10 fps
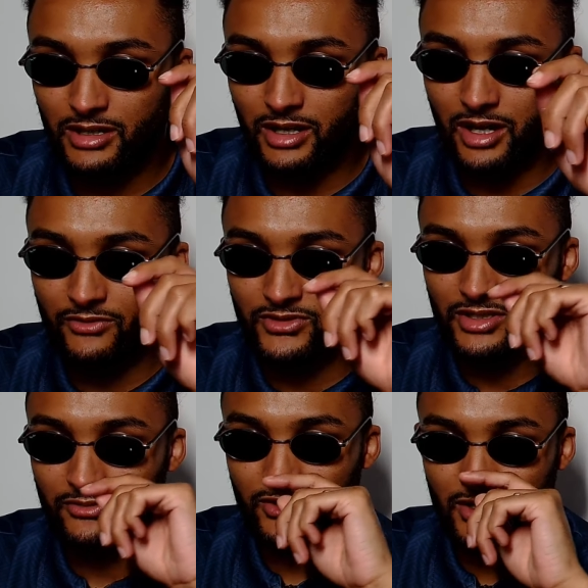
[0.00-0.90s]
After
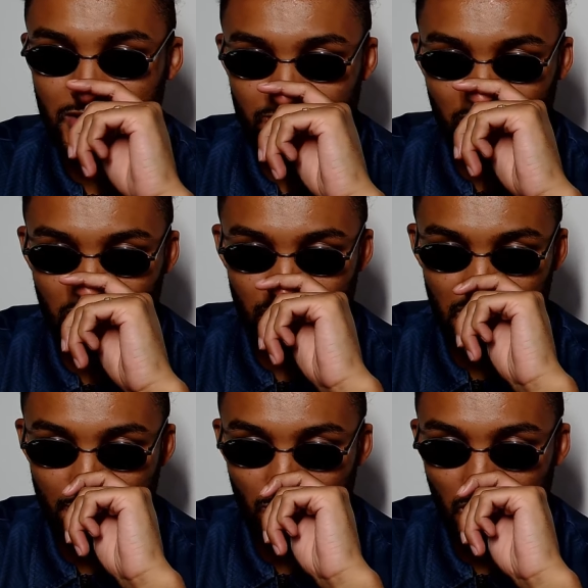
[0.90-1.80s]
the first fight,
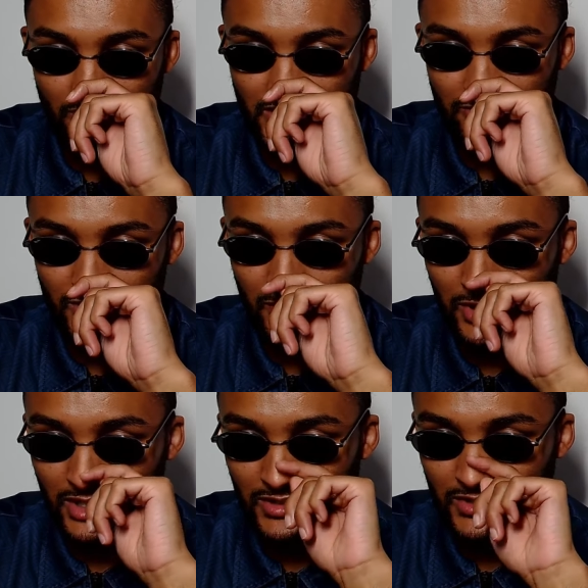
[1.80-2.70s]
people have different
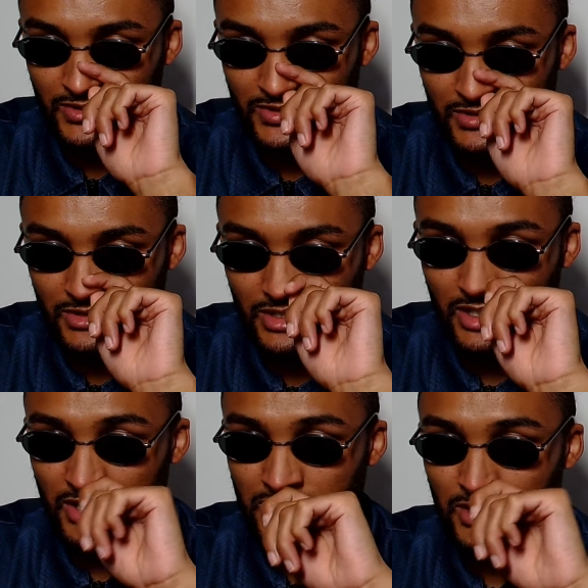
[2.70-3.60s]
opinions.
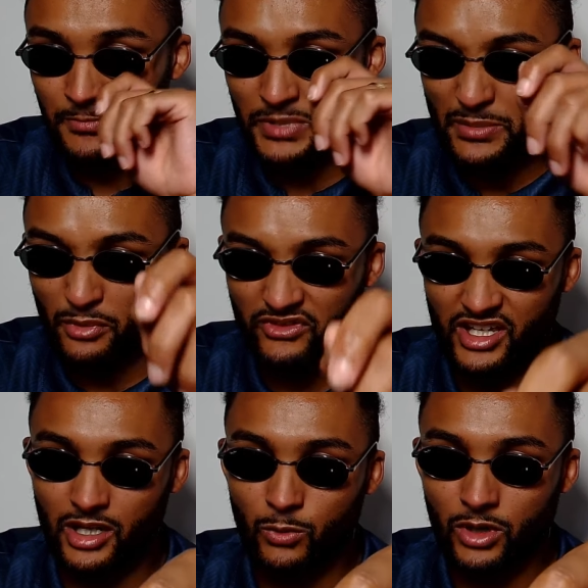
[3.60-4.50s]
Some people think
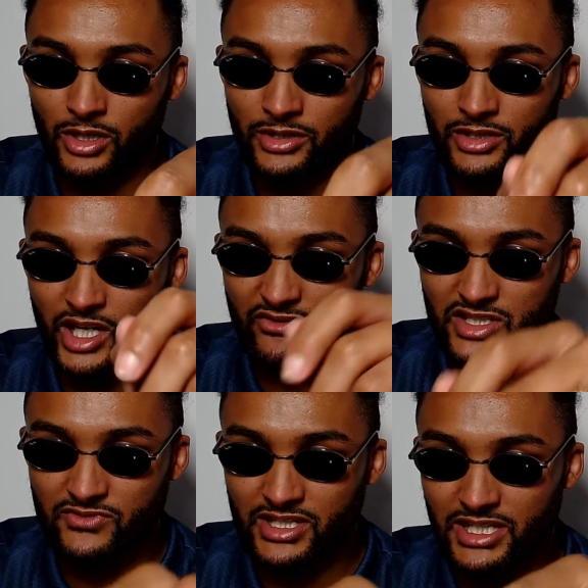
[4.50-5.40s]
I won, others
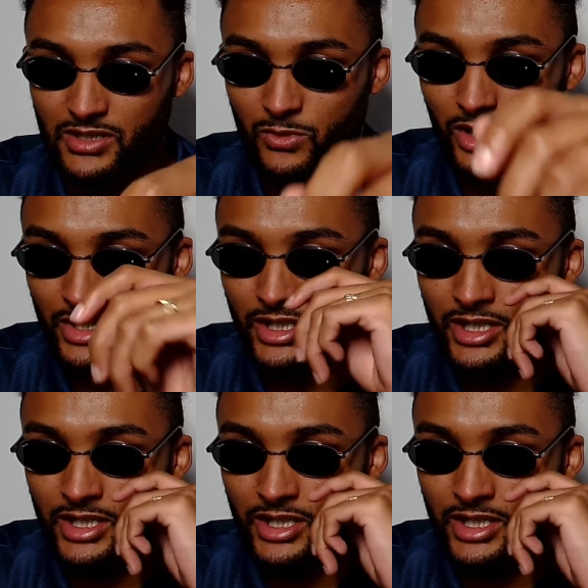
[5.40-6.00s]
think he won.